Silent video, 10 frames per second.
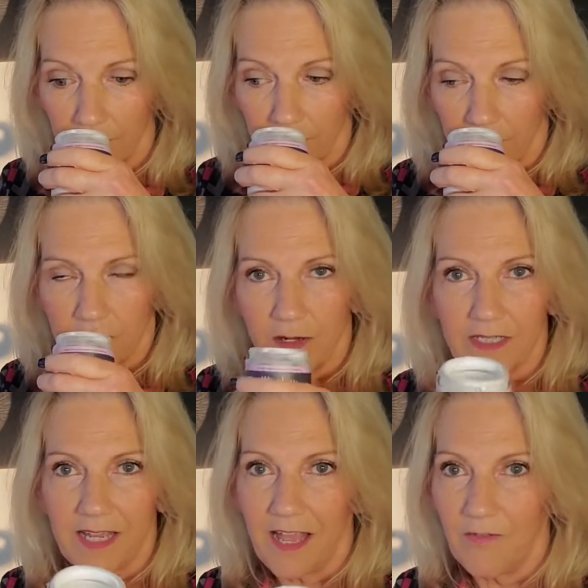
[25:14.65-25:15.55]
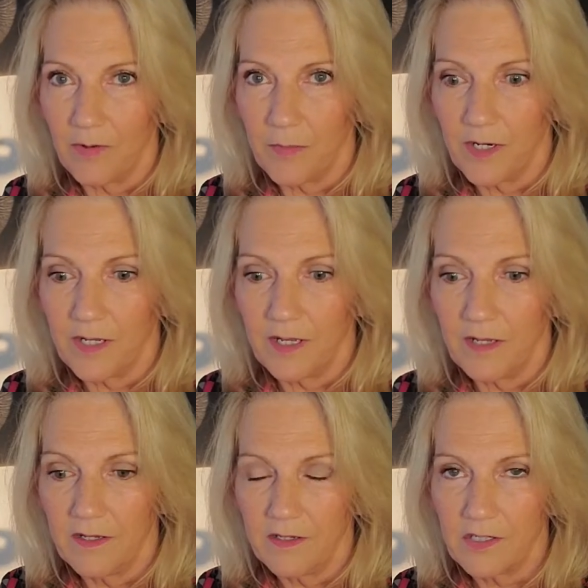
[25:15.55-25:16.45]
So ask everybody
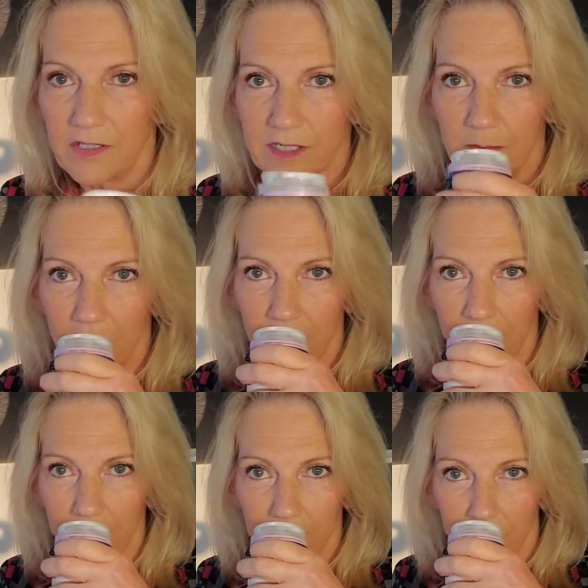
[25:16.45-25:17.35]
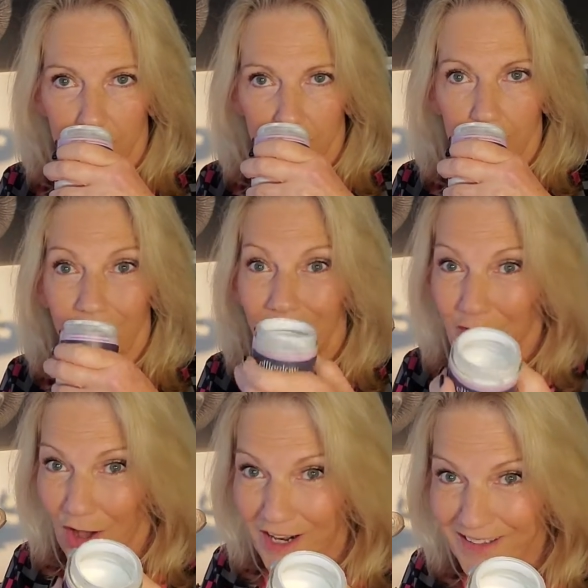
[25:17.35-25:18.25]
to smell them, but
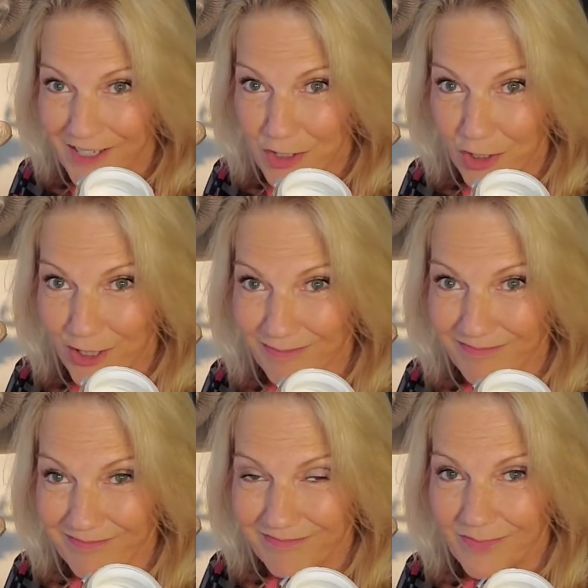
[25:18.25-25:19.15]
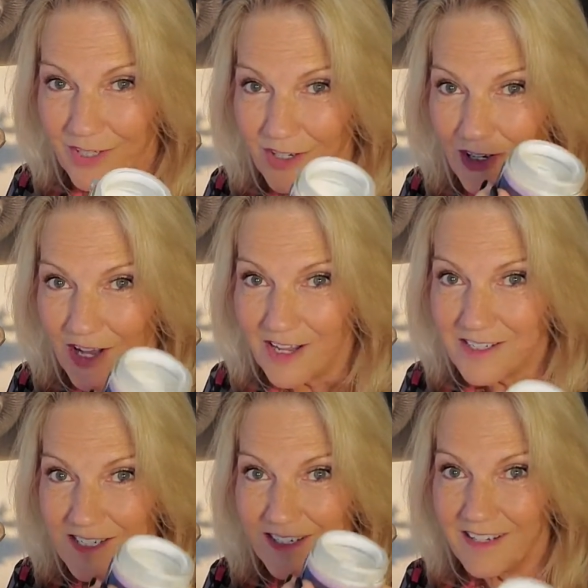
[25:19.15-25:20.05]
not in the jar.
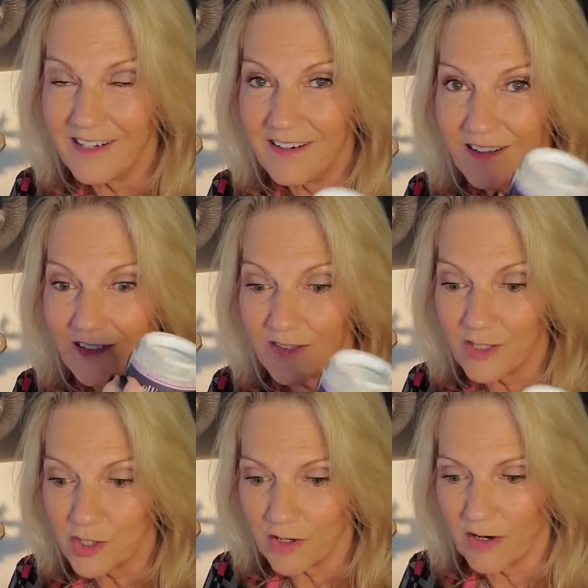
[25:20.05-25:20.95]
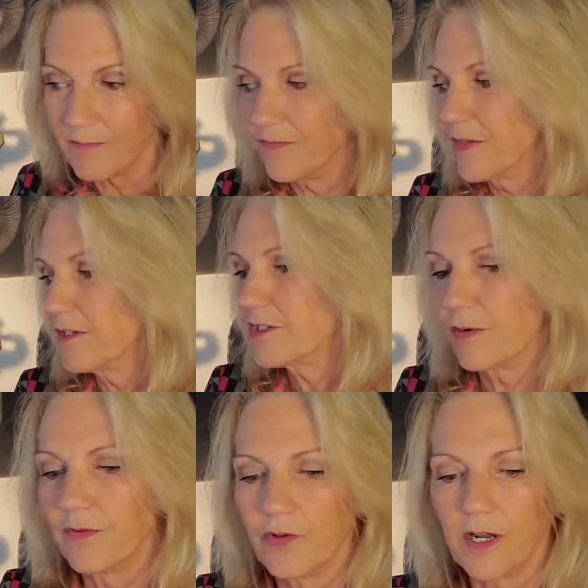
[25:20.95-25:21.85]
Not in the jar. So
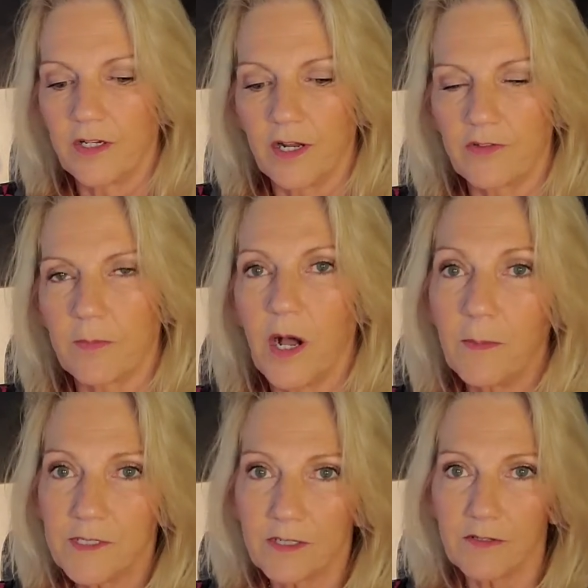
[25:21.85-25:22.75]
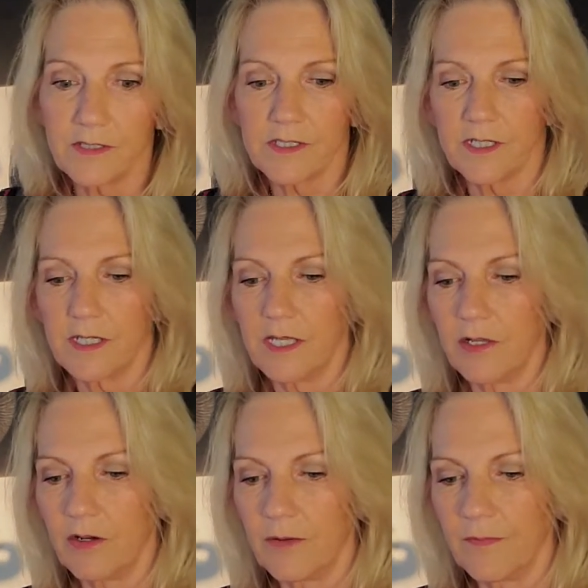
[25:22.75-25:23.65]
we've got another popsicle stick
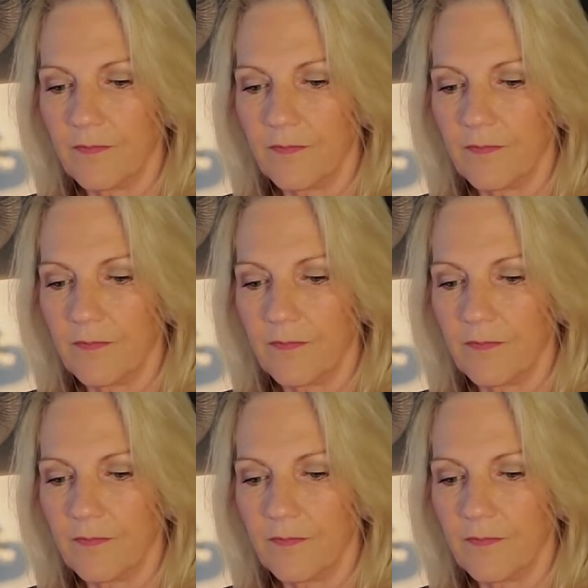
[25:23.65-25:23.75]
here.